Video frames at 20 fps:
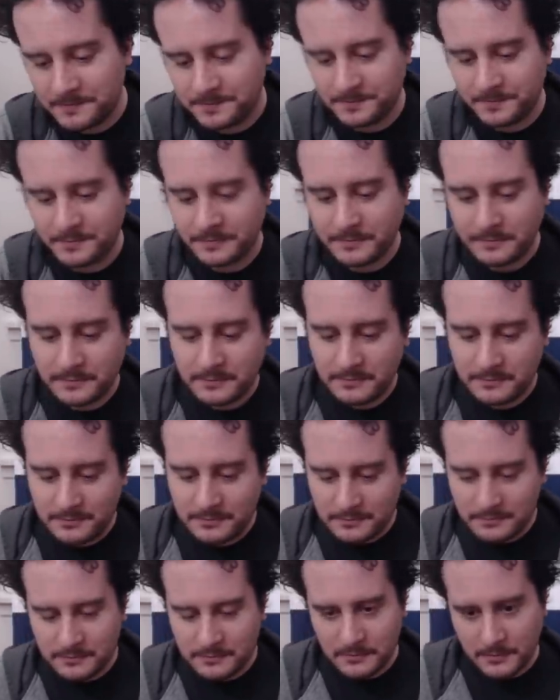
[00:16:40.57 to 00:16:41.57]

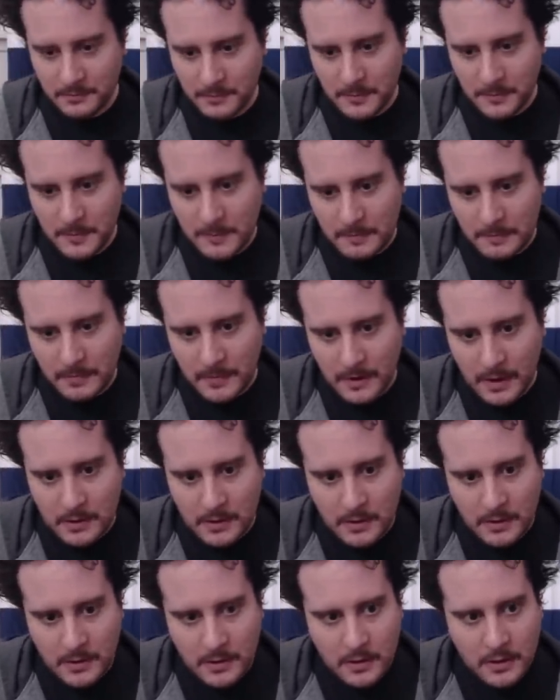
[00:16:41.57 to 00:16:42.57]

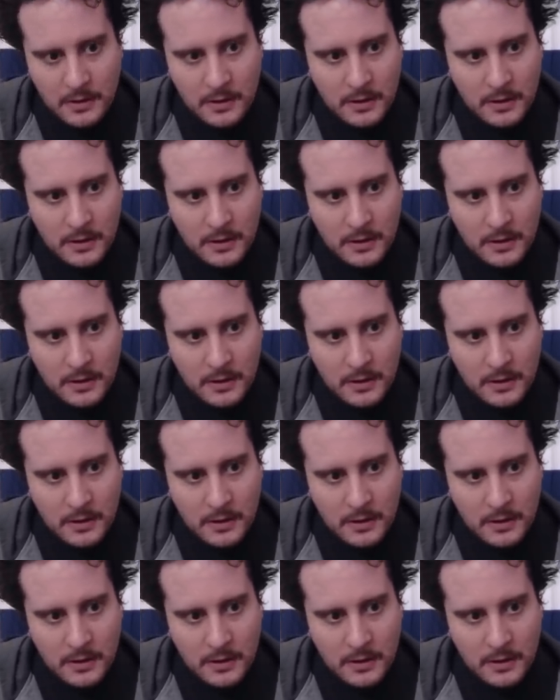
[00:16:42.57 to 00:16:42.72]
(silence)